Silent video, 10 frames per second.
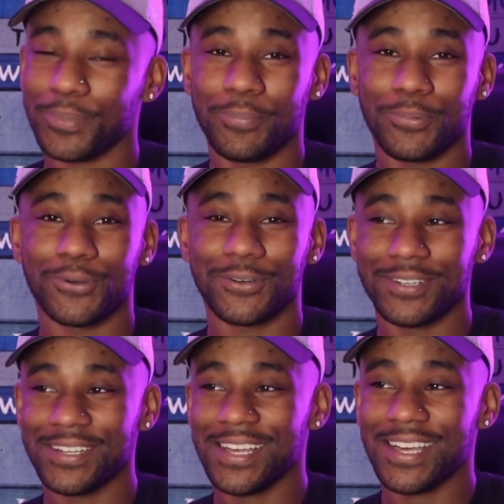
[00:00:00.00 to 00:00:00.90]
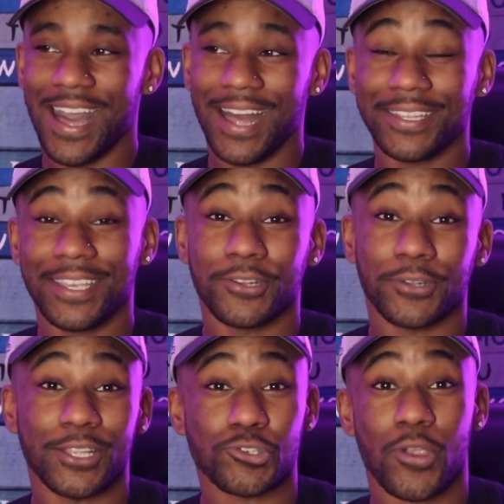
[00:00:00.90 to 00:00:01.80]
People on the
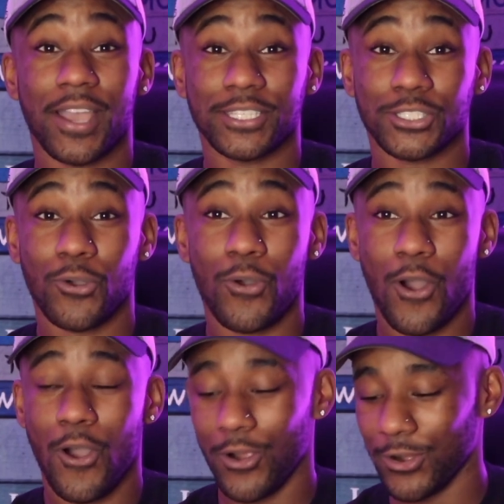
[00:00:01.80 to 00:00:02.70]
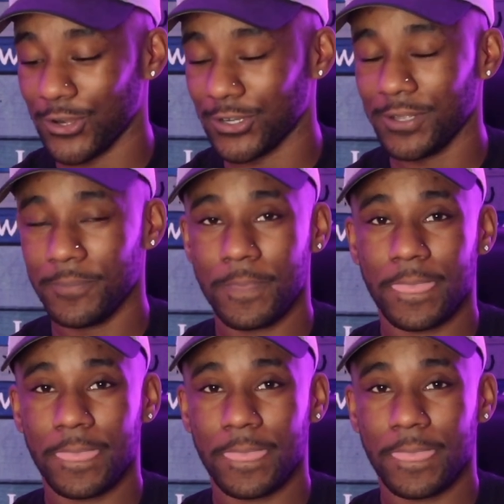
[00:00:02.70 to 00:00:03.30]
internet try so hard